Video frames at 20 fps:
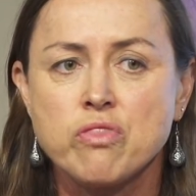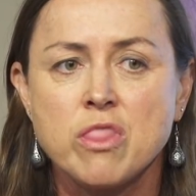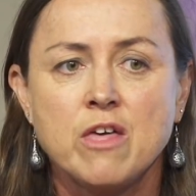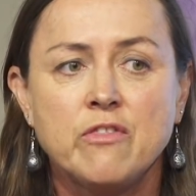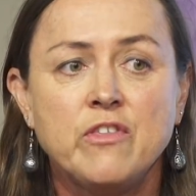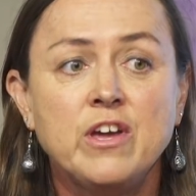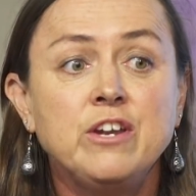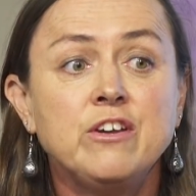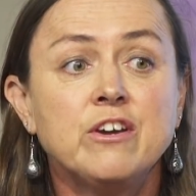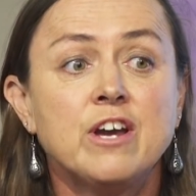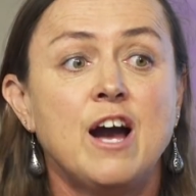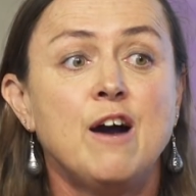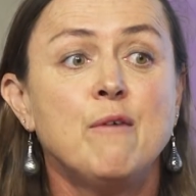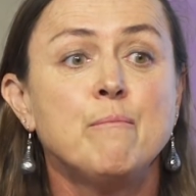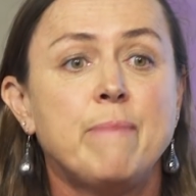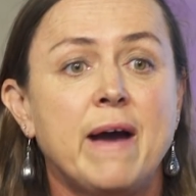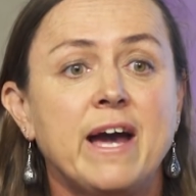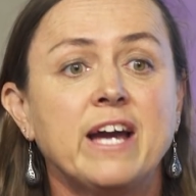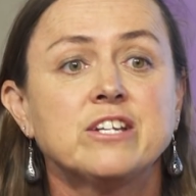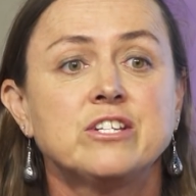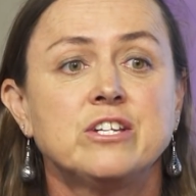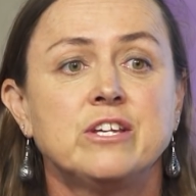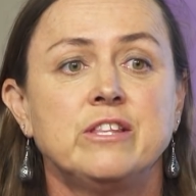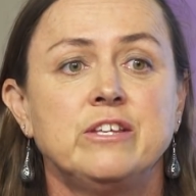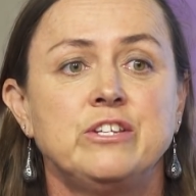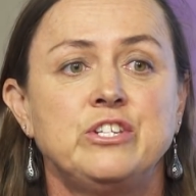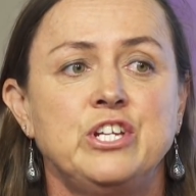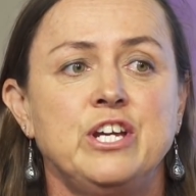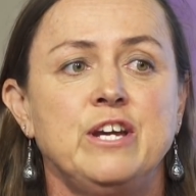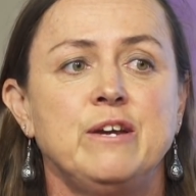then you come back to the
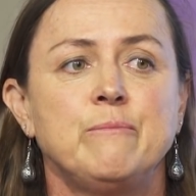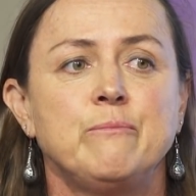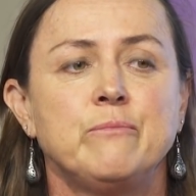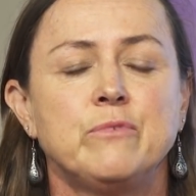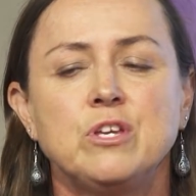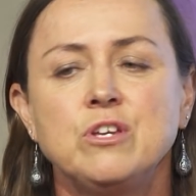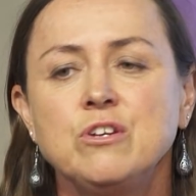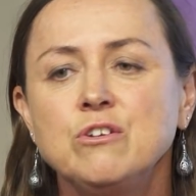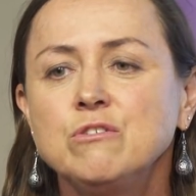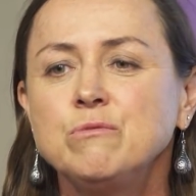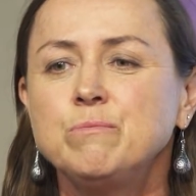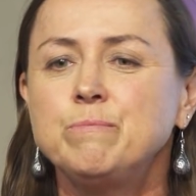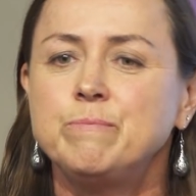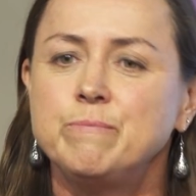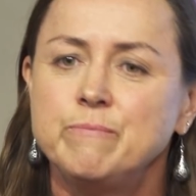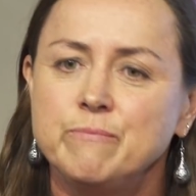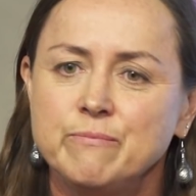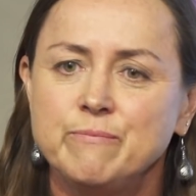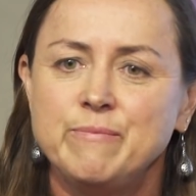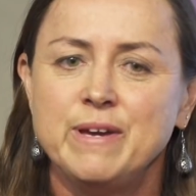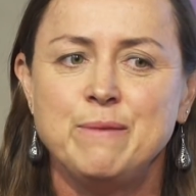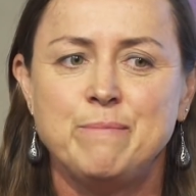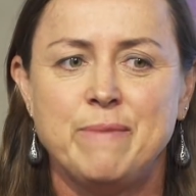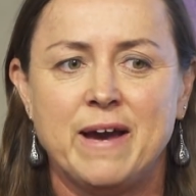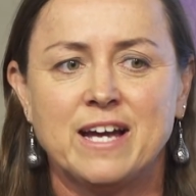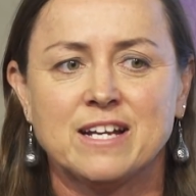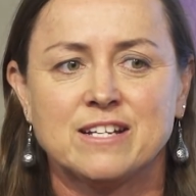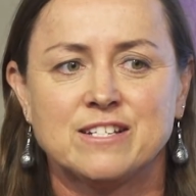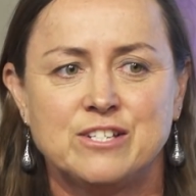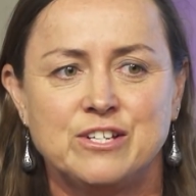gym, you'll be
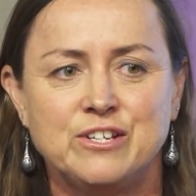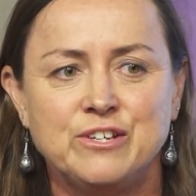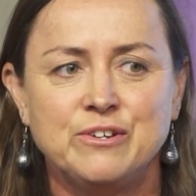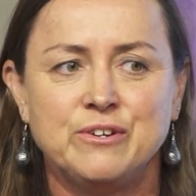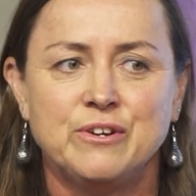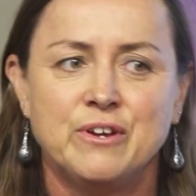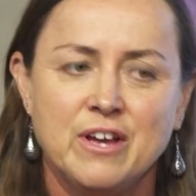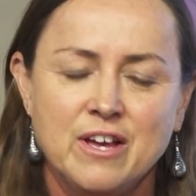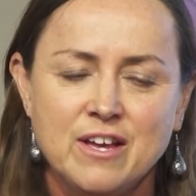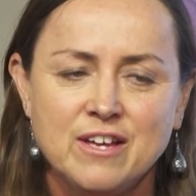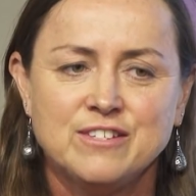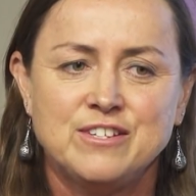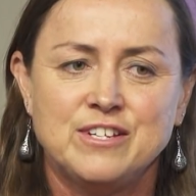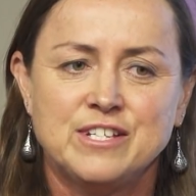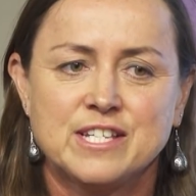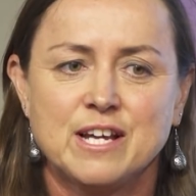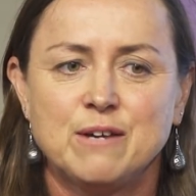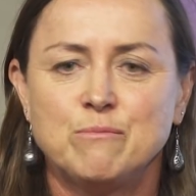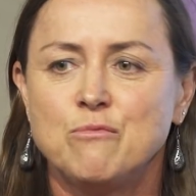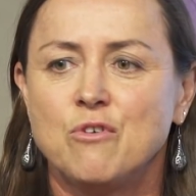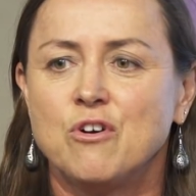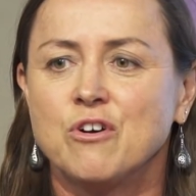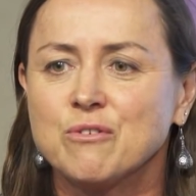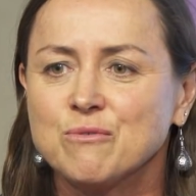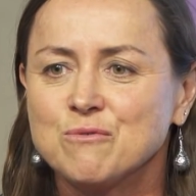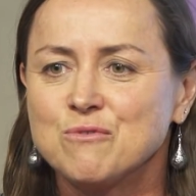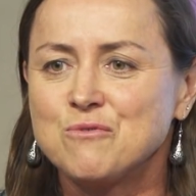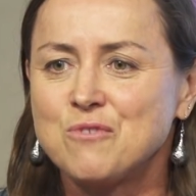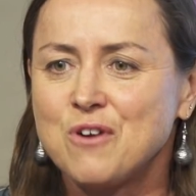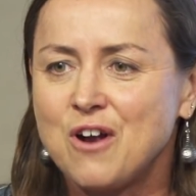back to somewhat
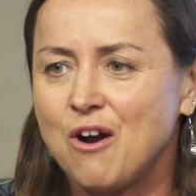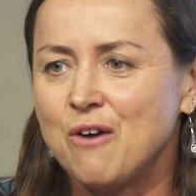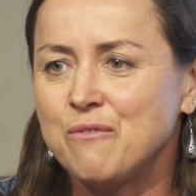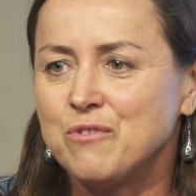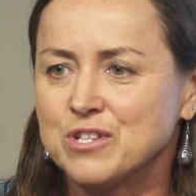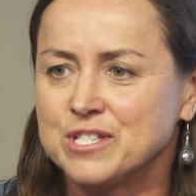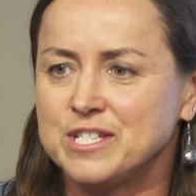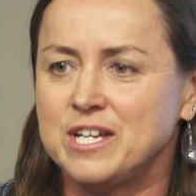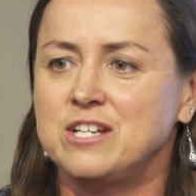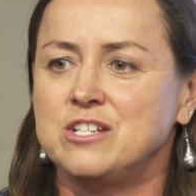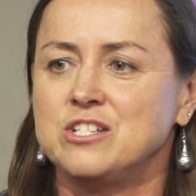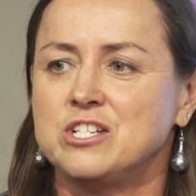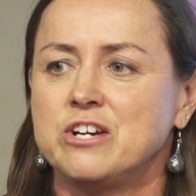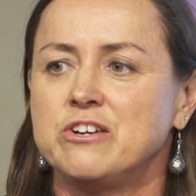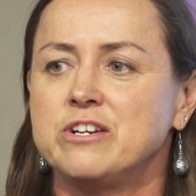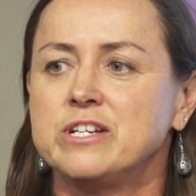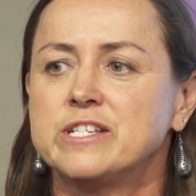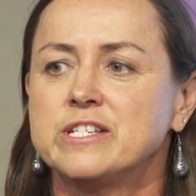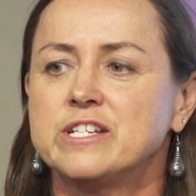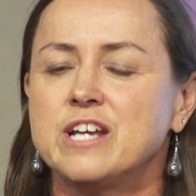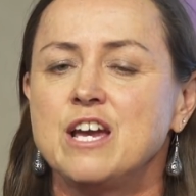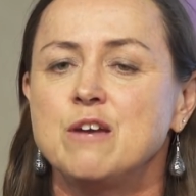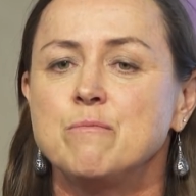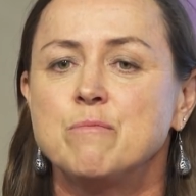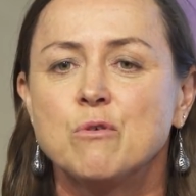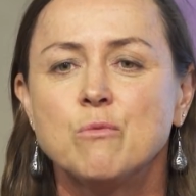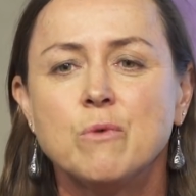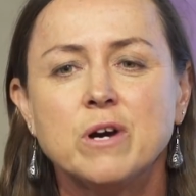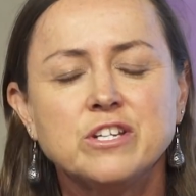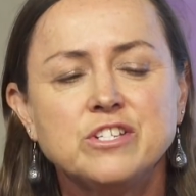of your sedentary state.
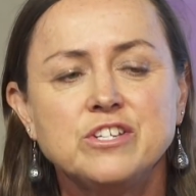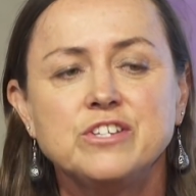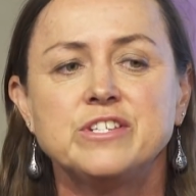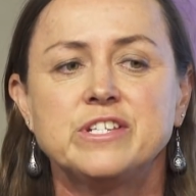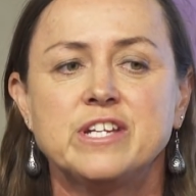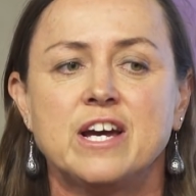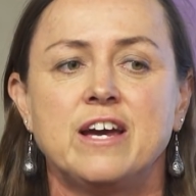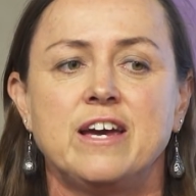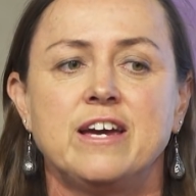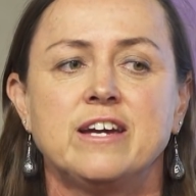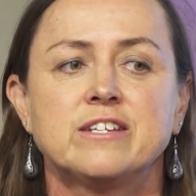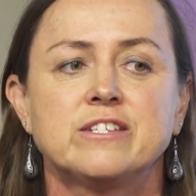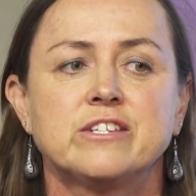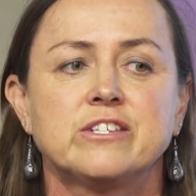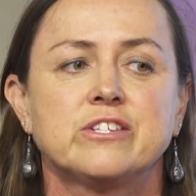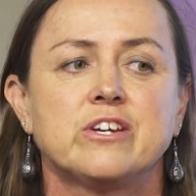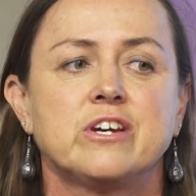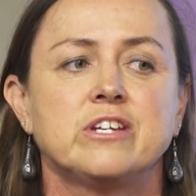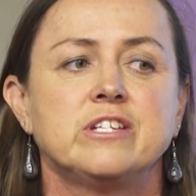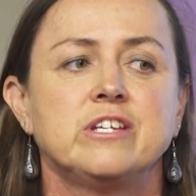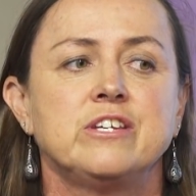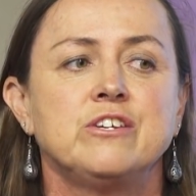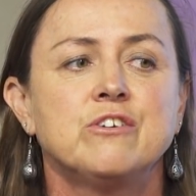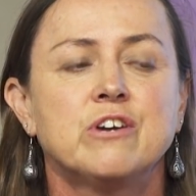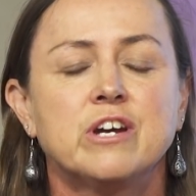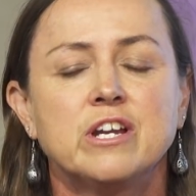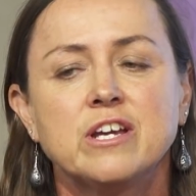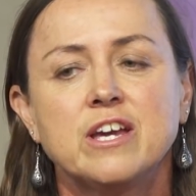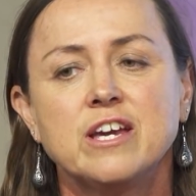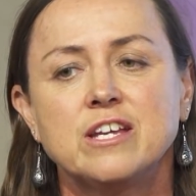But once you start exercising, you're
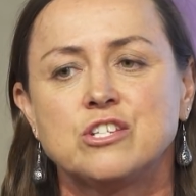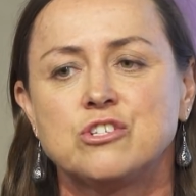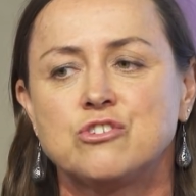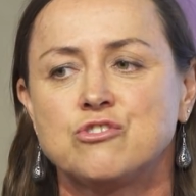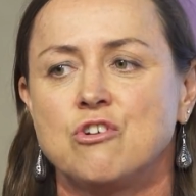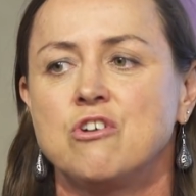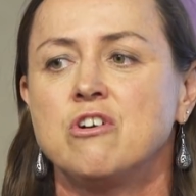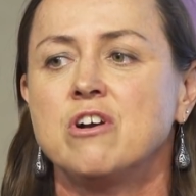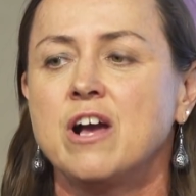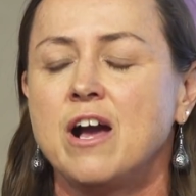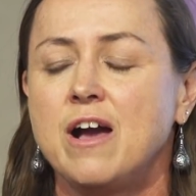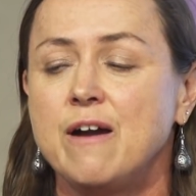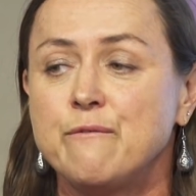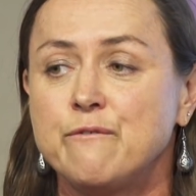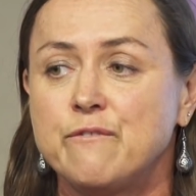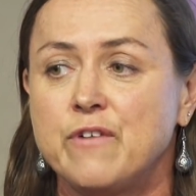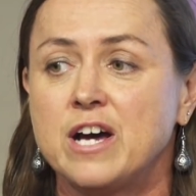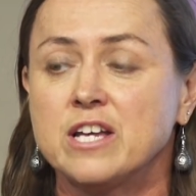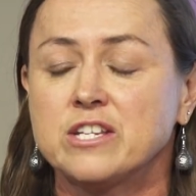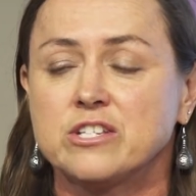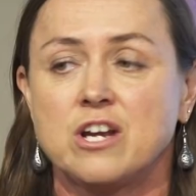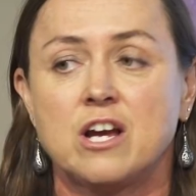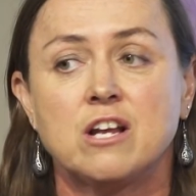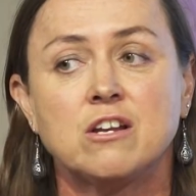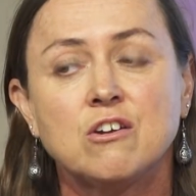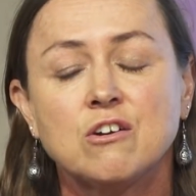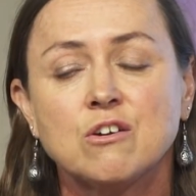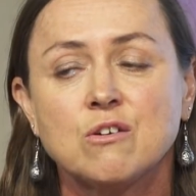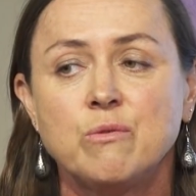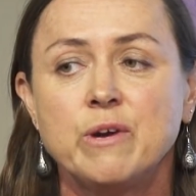going to get stronger and faster, a
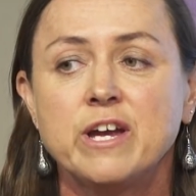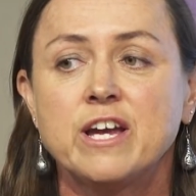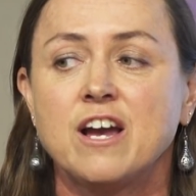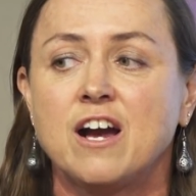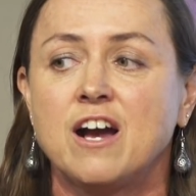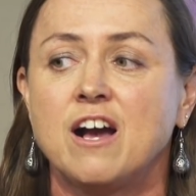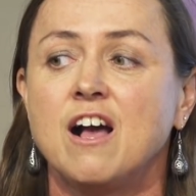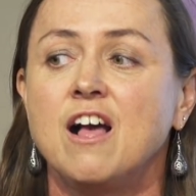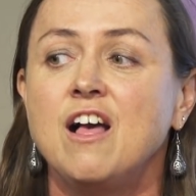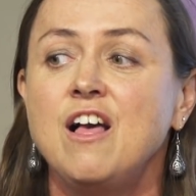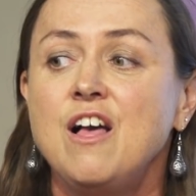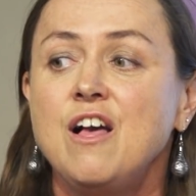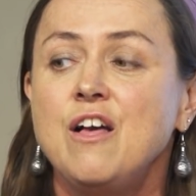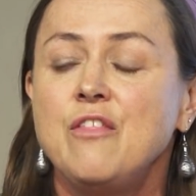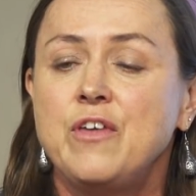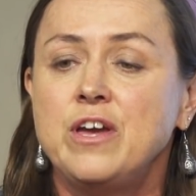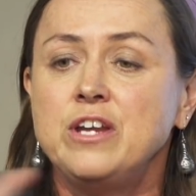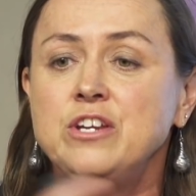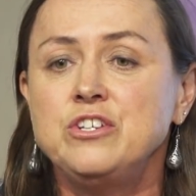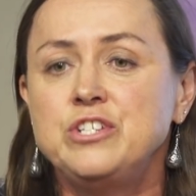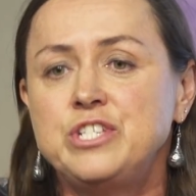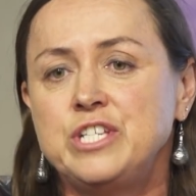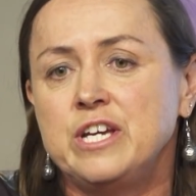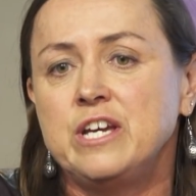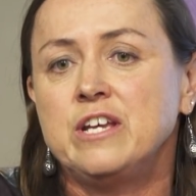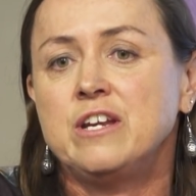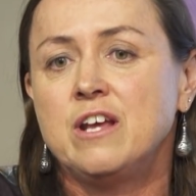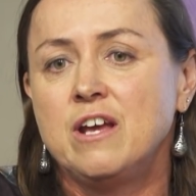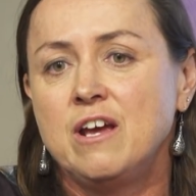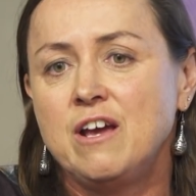lot quicker than you did